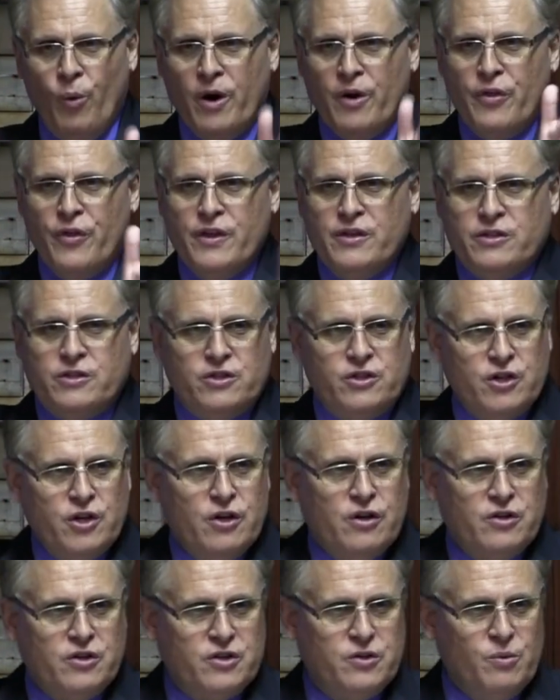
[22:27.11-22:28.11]
where this
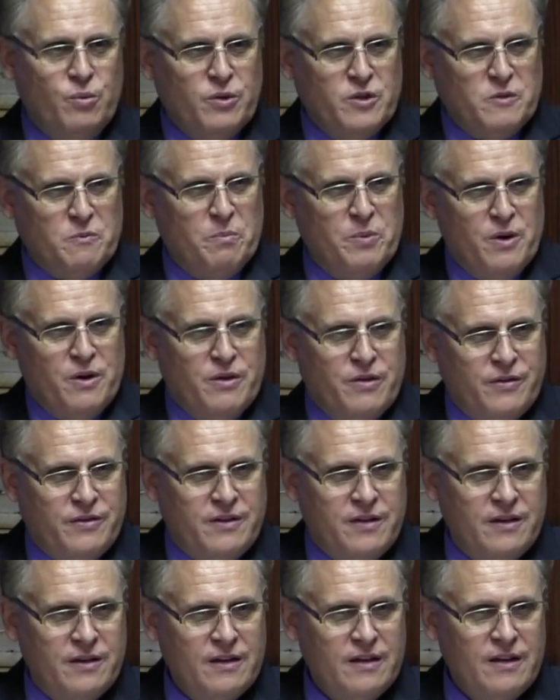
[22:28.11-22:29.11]
church was
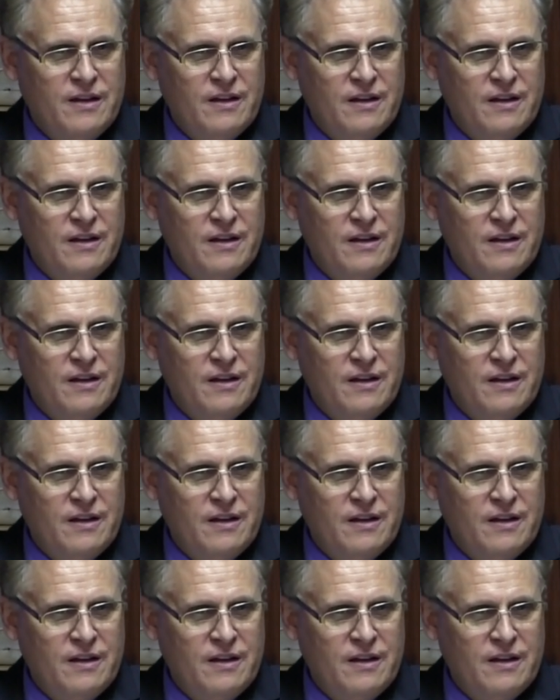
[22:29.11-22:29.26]
birthed.